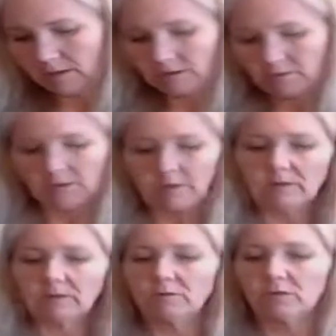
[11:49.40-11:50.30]
So,
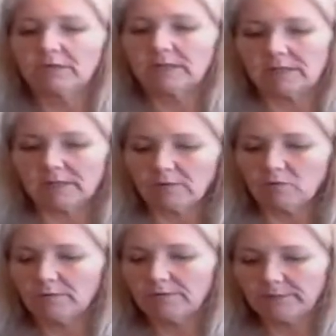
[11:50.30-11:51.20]
and we'll just let that
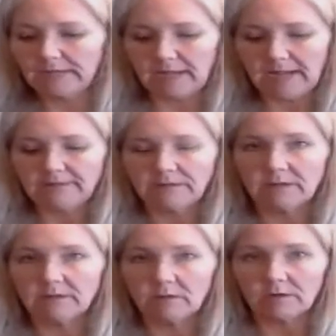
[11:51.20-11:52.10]
cool for a minute. I have a
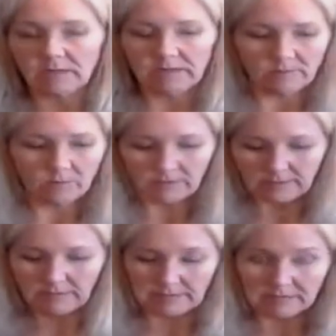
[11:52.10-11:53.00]
cutting board that
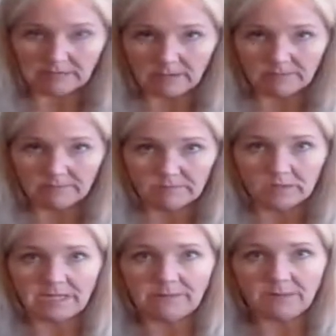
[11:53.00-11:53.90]
I messed up. So I
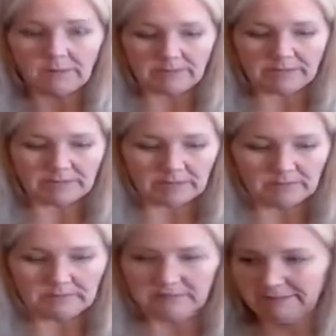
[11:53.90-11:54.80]
keep all my mess
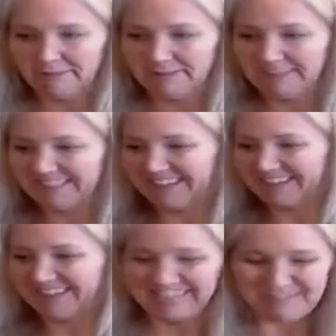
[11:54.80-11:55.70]
ups. You can
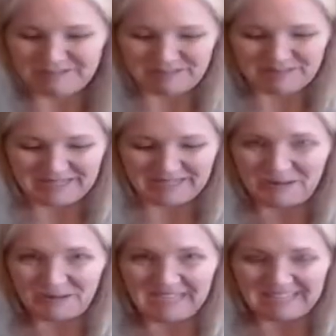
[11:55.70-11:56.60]
tell I use them in other
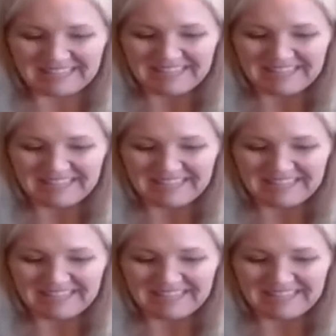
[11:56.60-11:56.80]
ways.